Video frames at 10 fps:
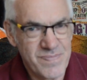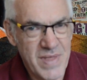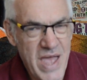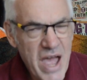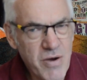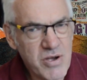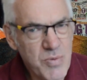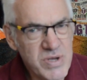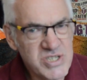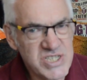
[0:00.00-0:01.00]
How can
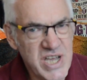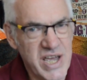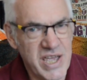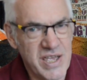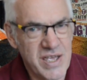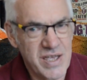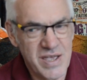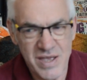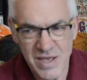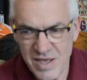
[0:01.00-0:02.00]
we say
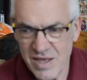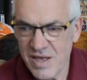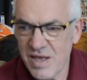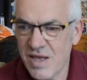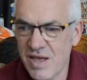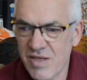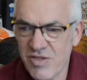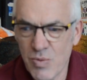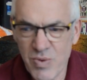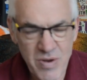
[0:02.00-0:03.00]

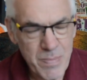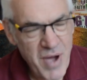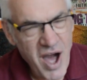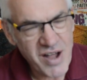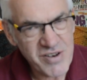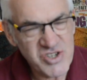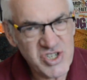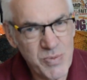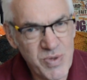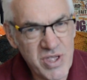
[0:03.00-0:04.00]
that we're in
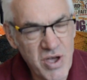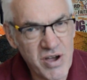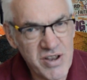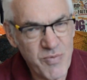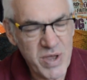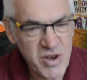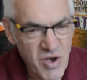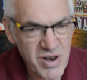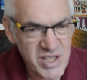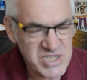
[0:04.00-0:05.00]
partnership with God if we're not
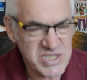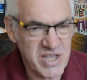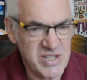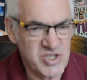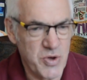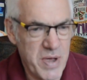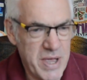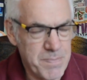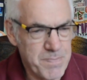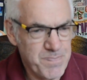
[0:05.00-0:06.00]
listening to him?
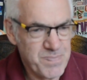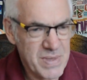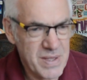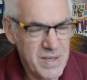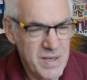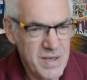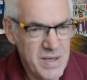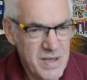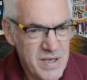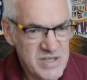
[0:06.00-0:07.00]

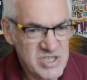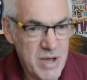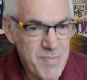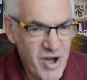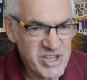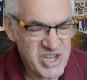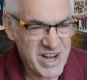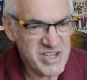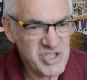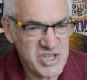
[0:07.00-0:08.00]
So my
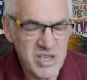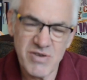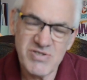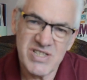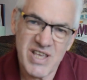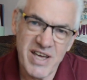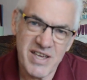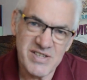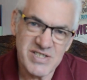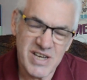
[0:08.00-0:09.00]
challenge to you today
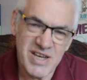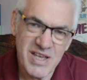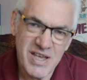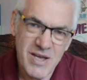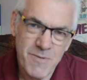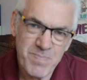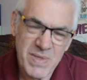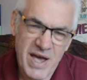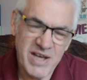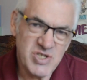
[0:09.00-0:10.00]
is,
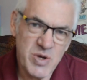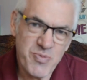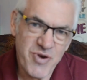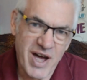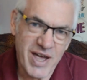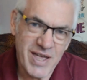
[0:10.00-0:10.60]
as you pray,